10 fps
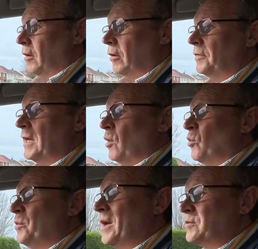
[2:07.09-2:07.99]
on there
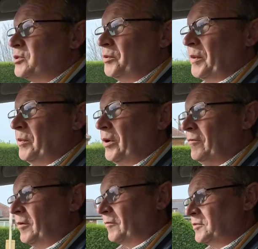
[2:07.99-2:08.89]
would be absolutely
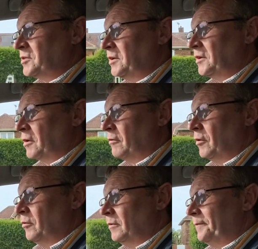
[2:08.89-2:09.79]
perfect for Seaton Carew.